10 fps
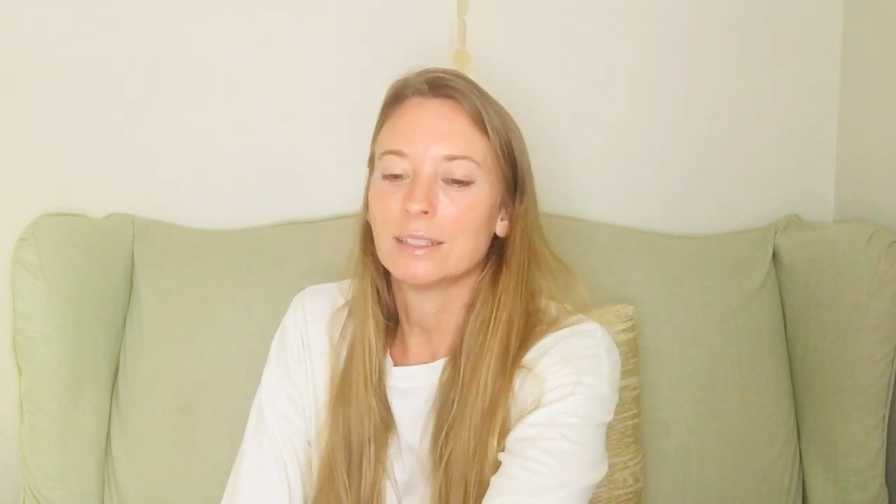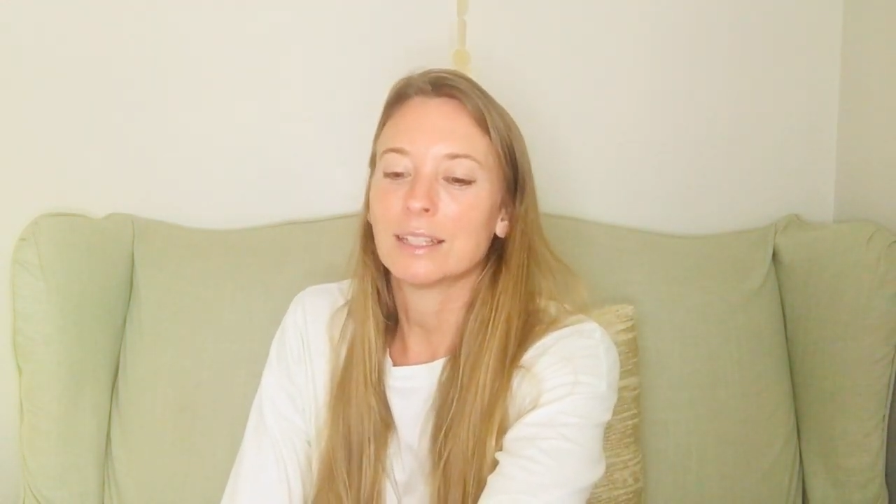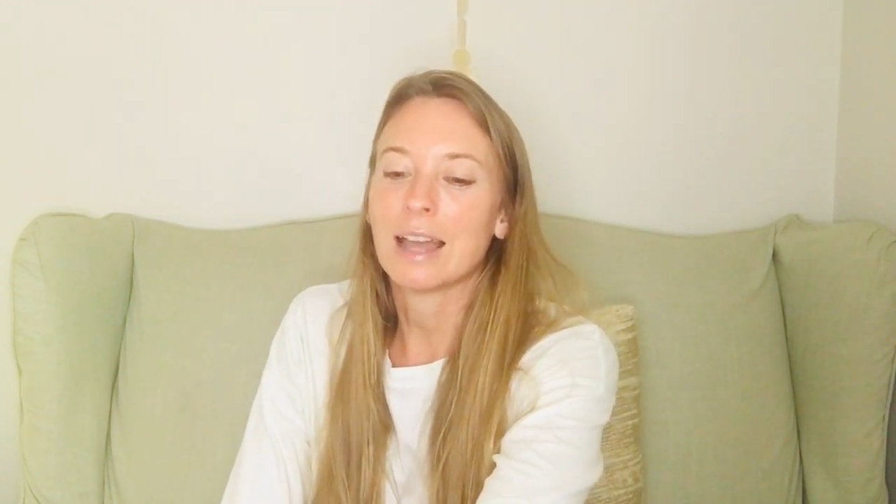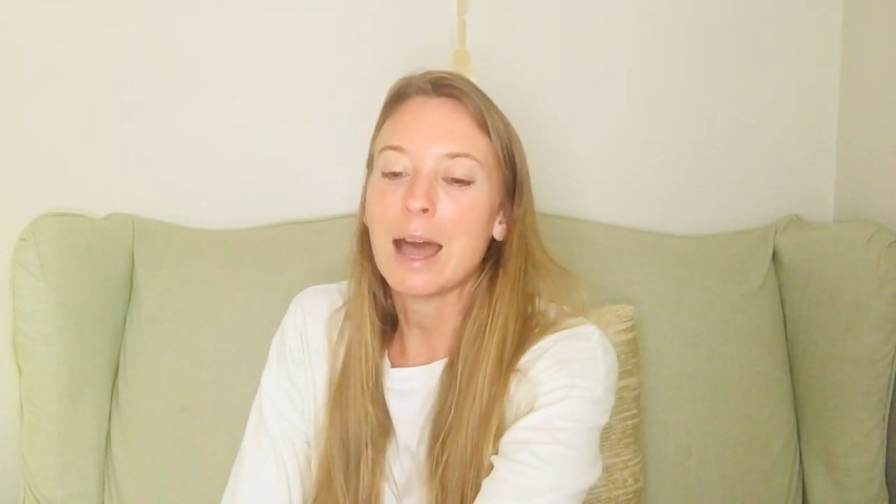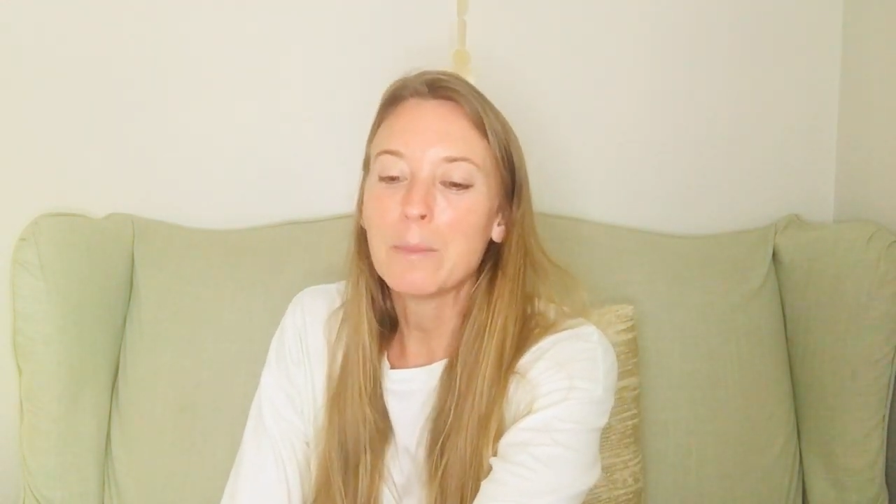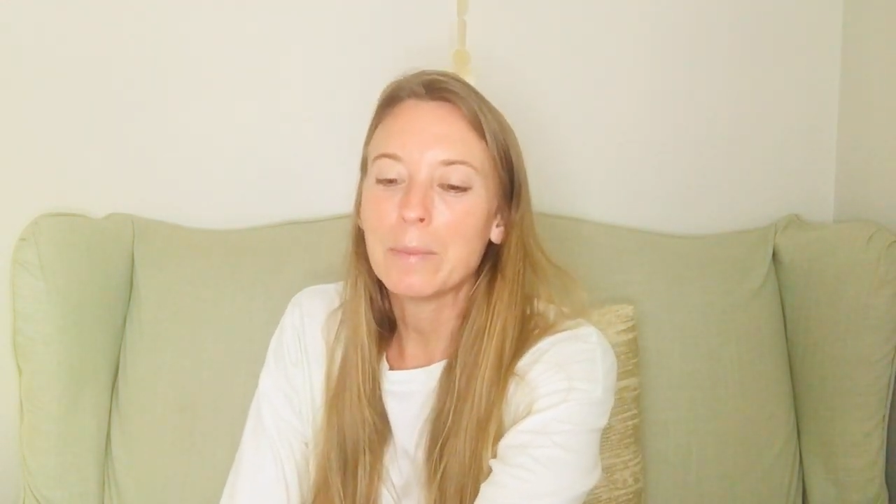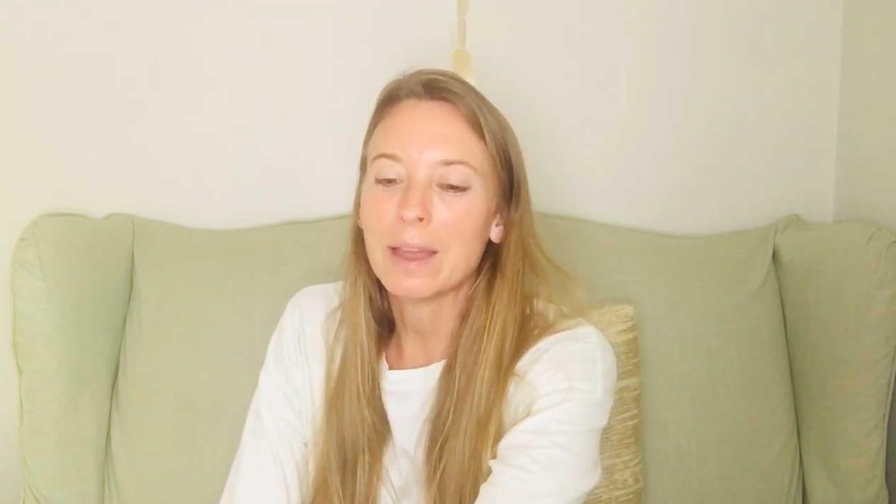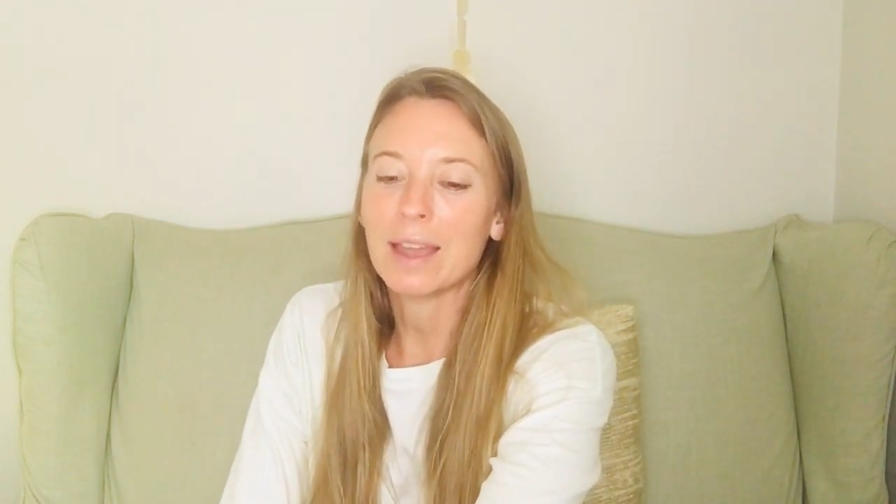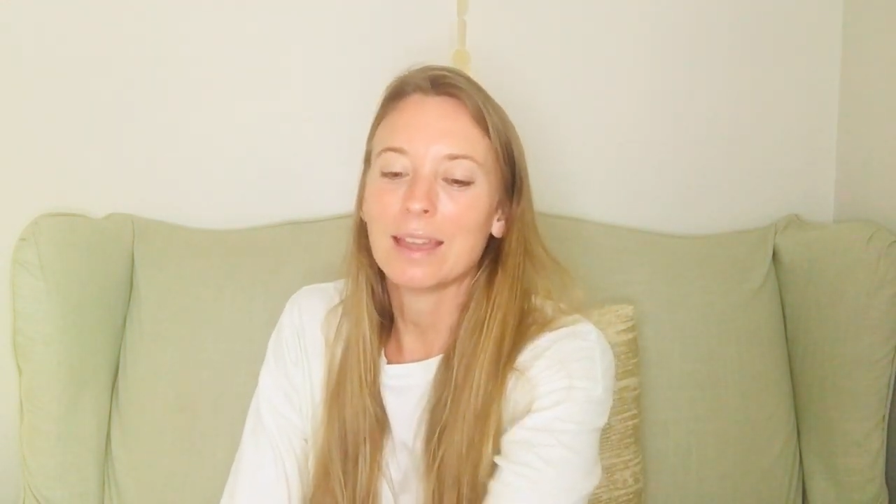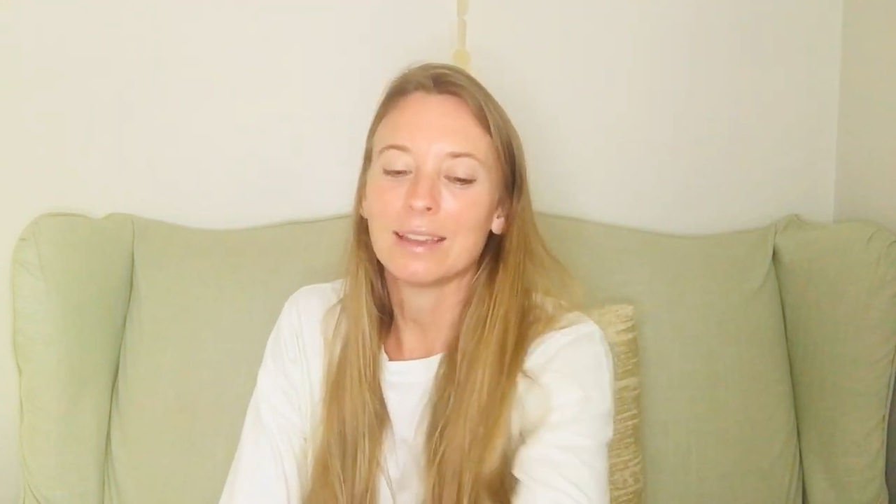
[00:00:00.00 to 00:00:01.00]

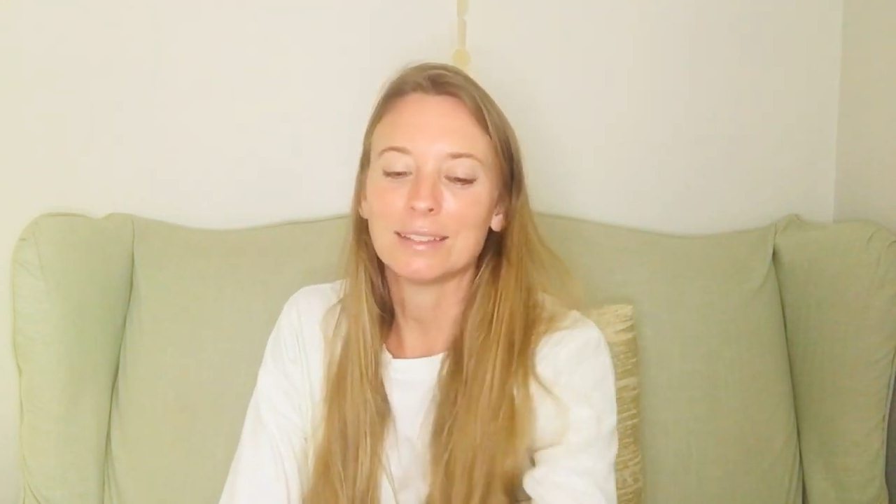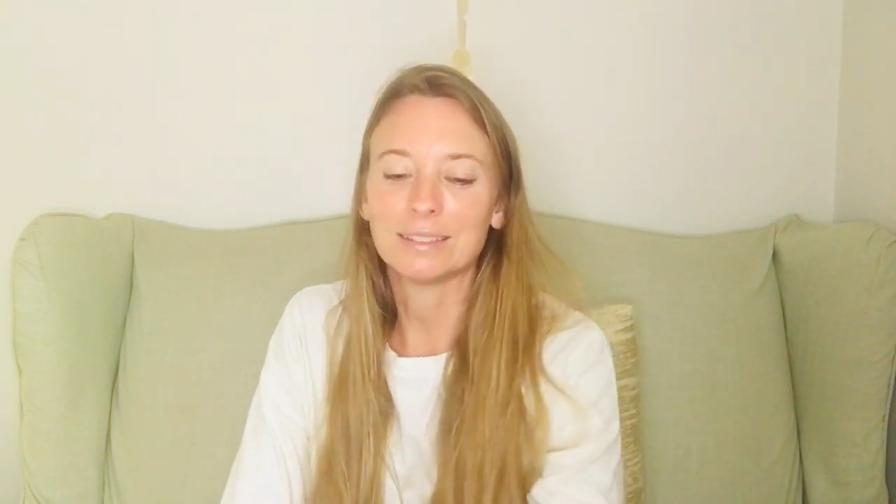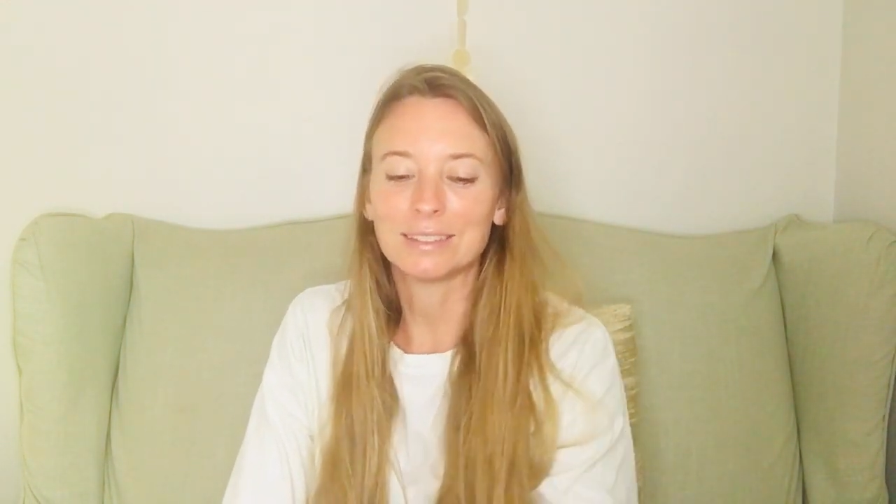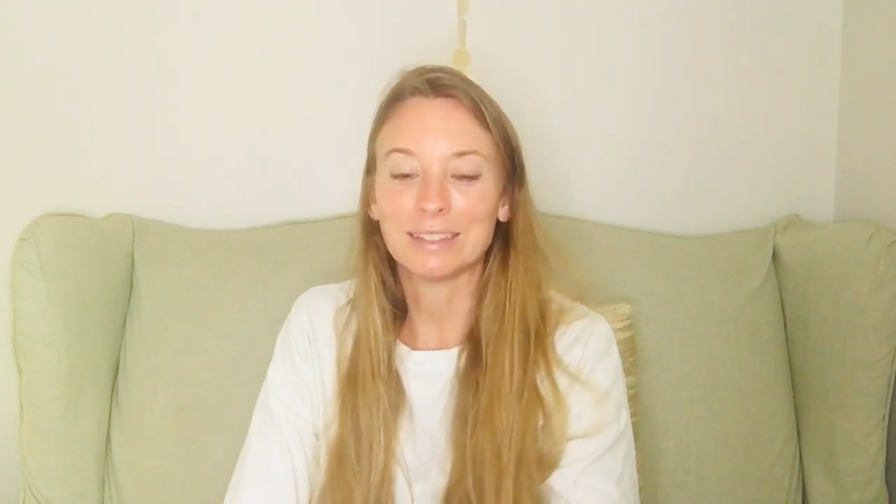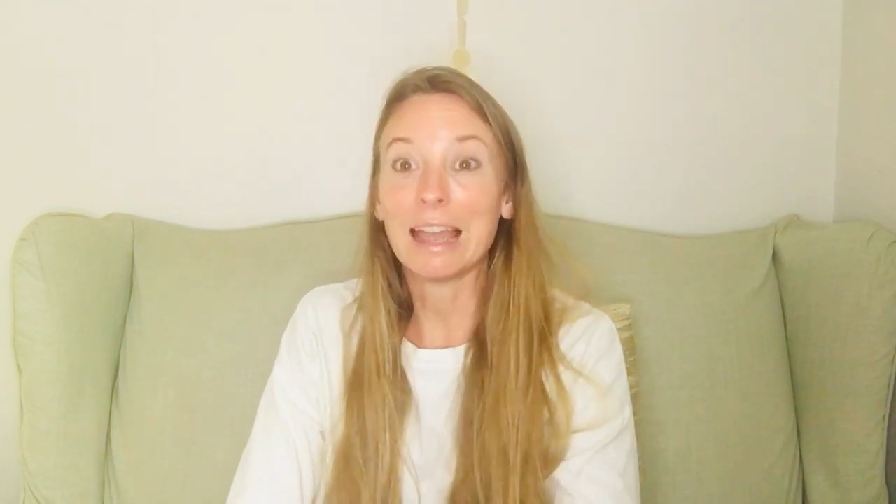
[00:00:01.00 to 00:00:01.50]
agape and